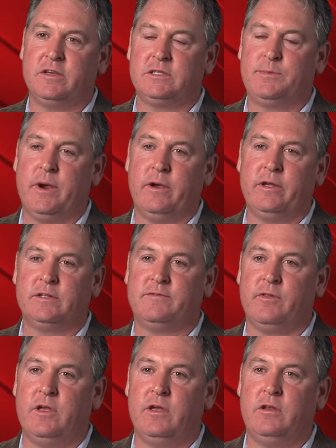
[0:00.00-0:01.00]
the experience
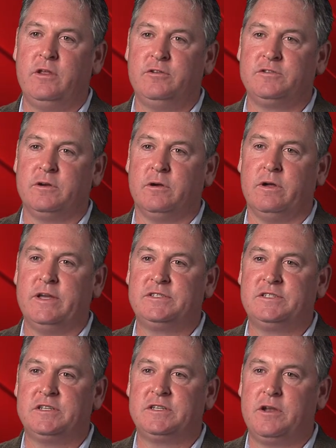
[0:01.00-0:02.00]
for the end user
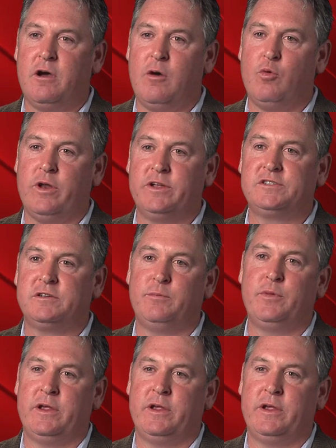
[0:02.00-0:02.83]
is just not what it should